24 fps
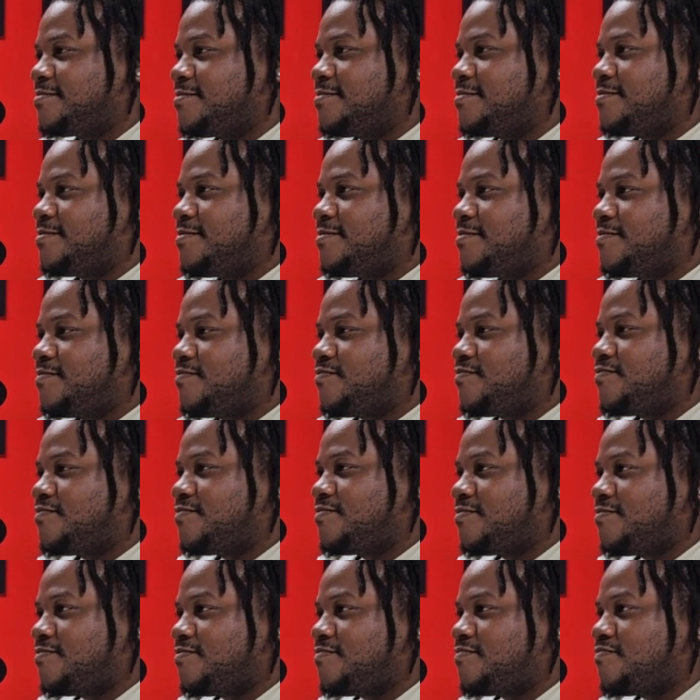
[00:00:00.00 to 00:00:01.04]

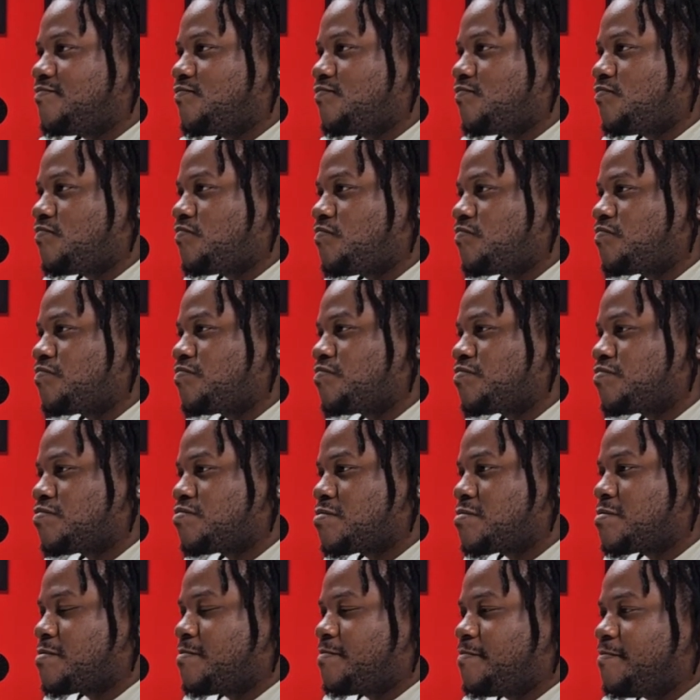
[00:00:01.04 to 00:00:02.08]

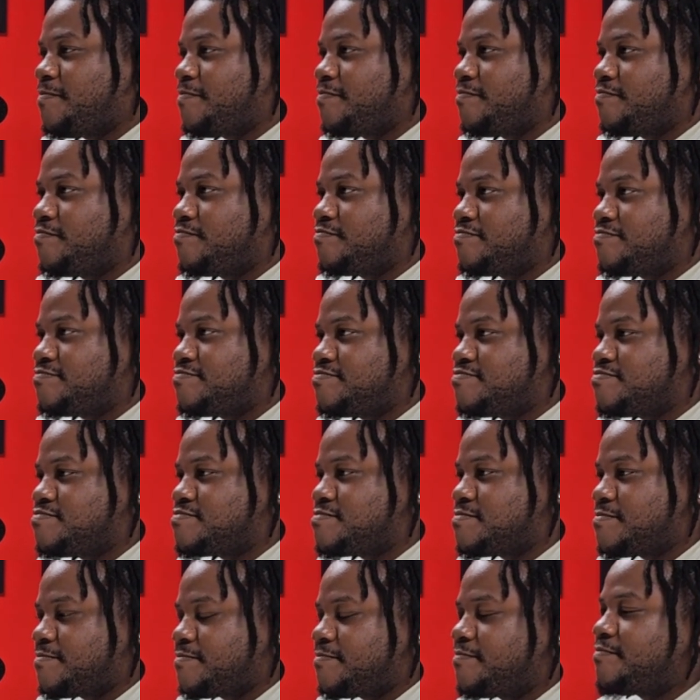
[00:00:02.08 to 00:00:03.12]

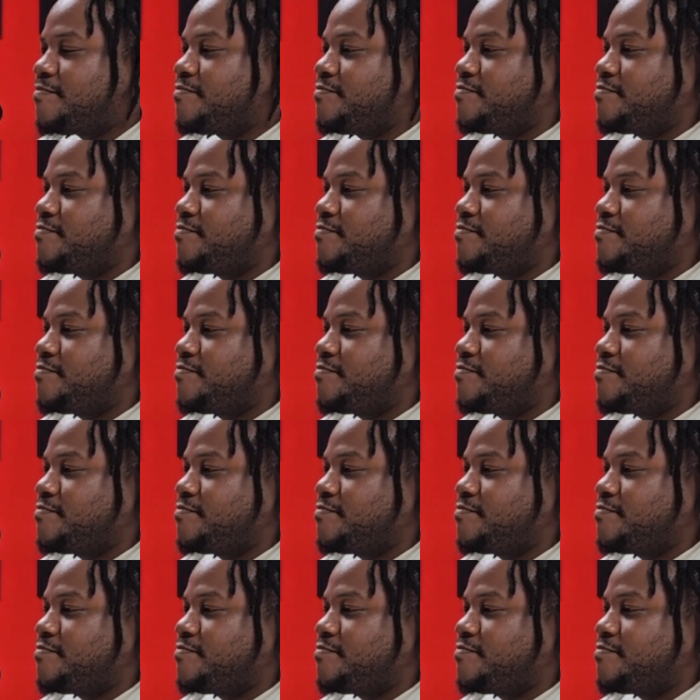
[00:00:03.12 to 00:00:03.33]
This person isn't speaking.